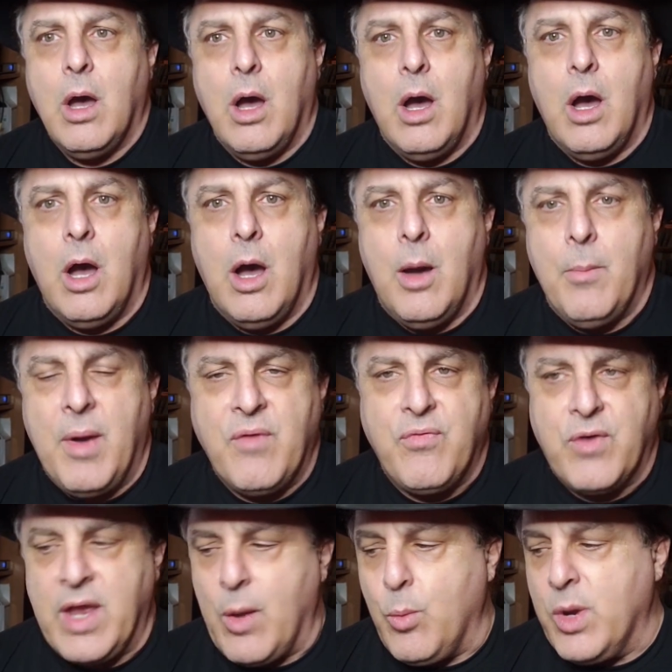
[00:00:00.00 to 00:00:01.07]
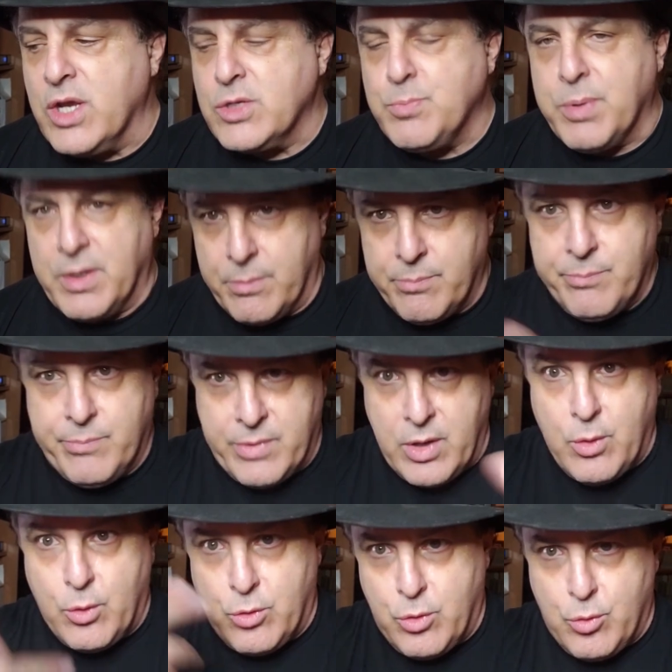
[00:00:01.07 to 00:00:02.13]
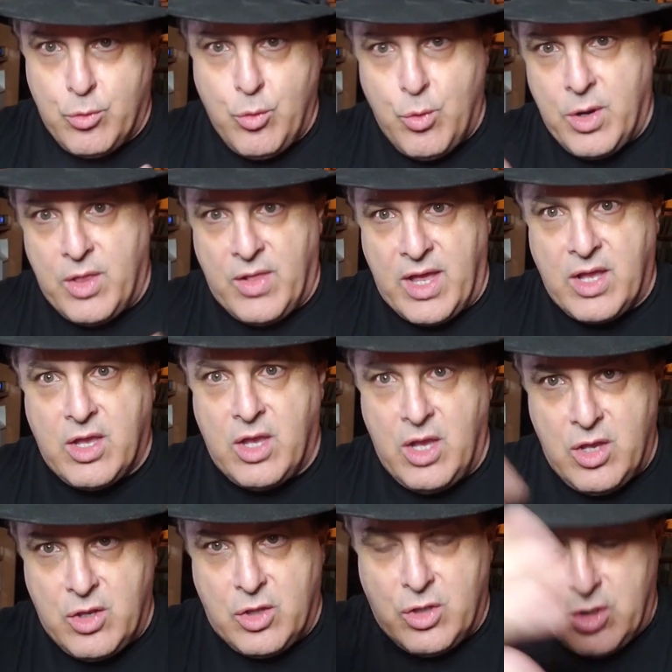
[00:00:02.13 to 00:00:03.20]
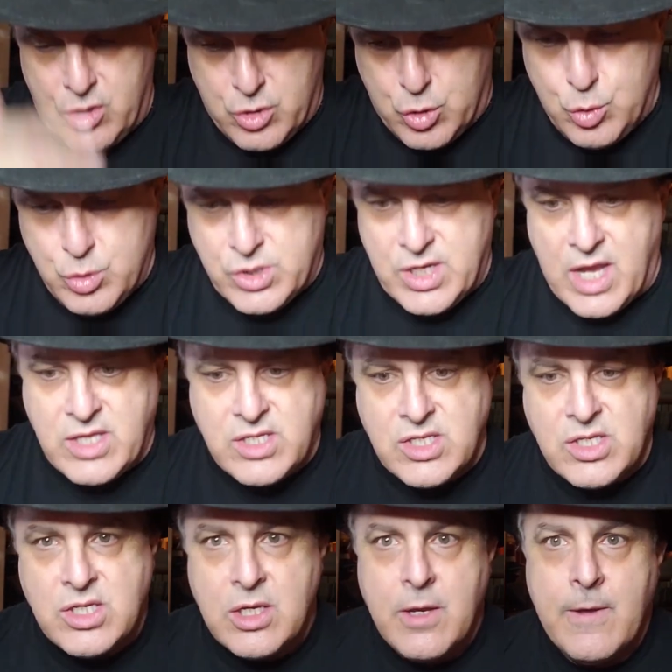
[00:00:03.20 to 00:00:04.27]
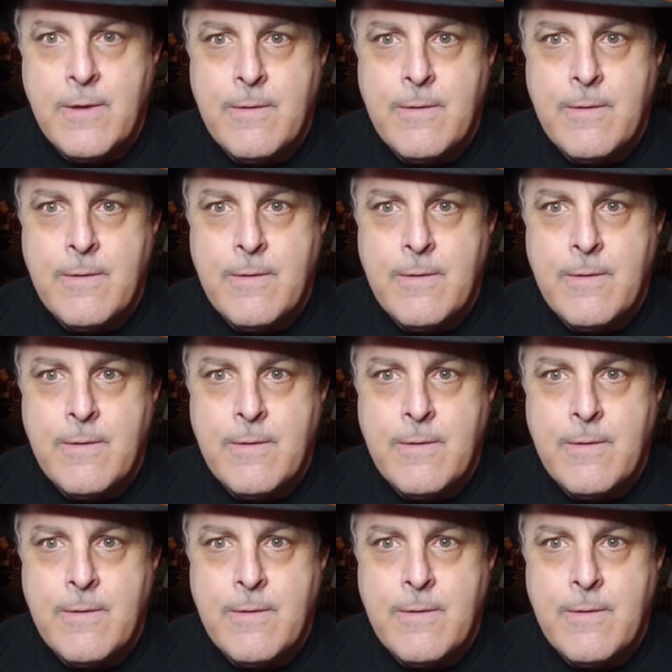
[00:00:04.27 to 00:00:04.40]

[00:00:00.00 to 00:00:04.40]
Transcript: I forget which, but they're doing it like in two sets